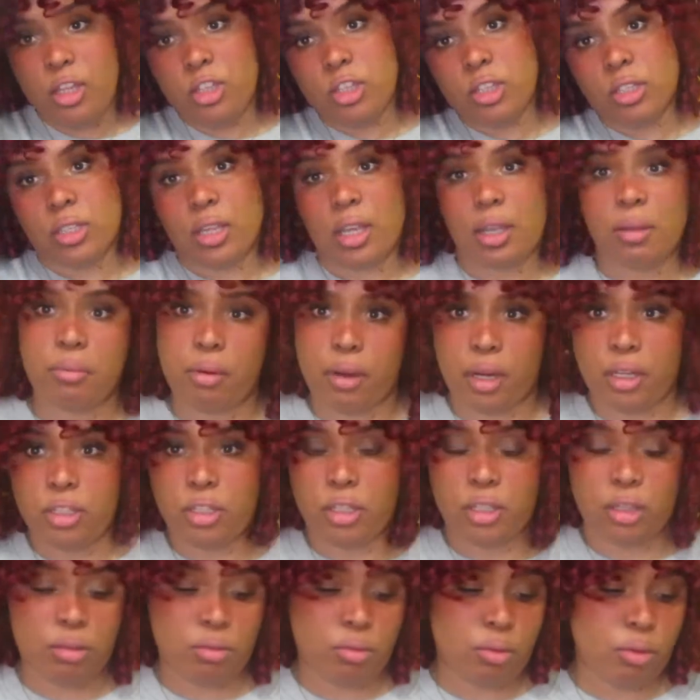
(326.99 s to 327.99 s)
just like brush
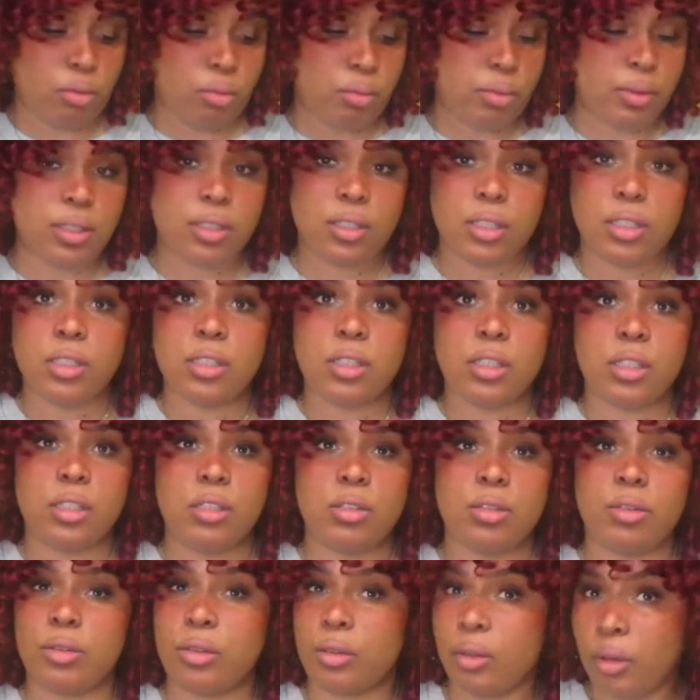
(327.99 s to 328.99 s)
it through. But since
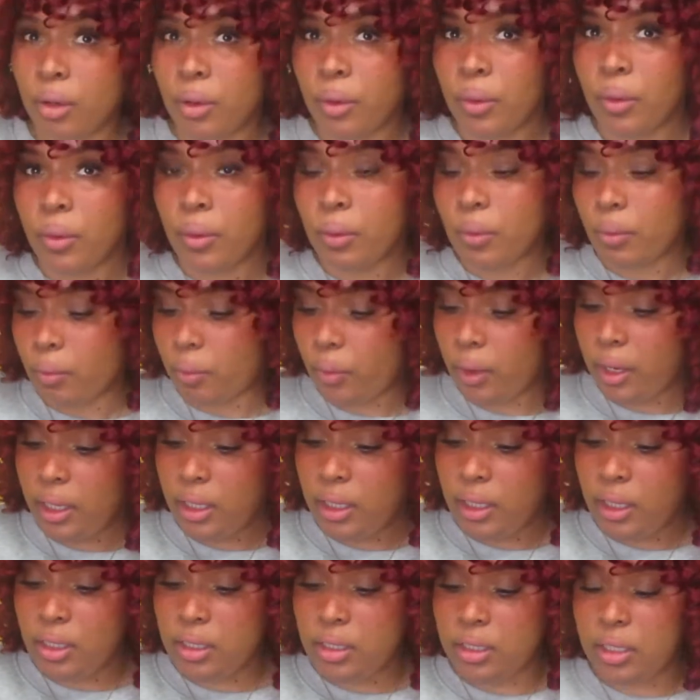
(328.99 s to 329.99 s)
these are
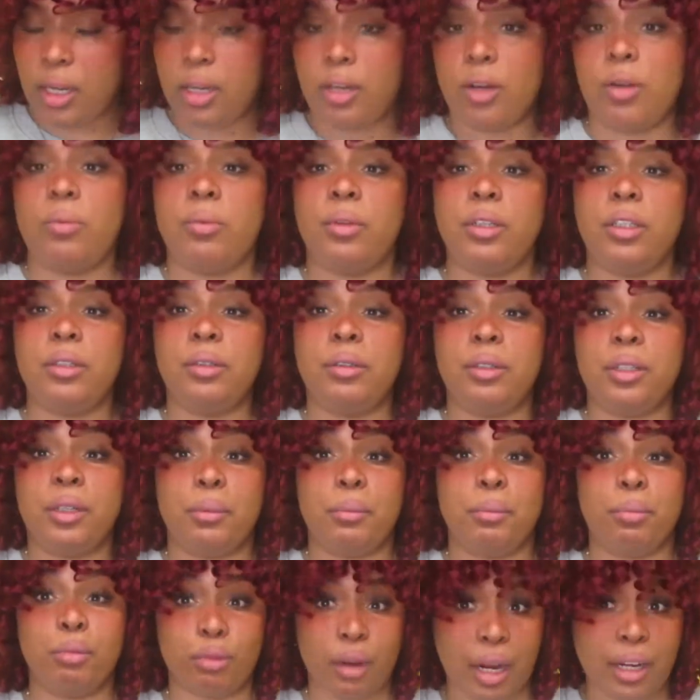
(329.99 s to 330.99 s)
ringlets and I don't really want
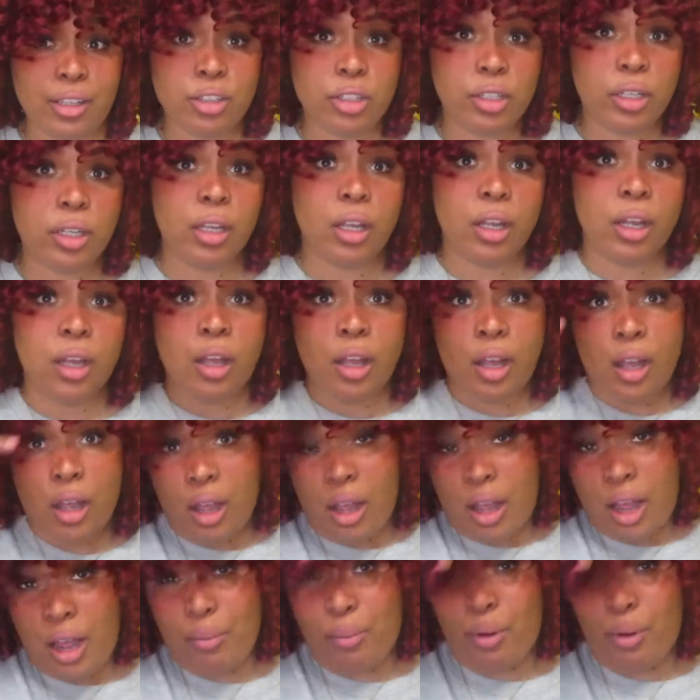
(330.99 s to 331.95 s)
to brush it, I'm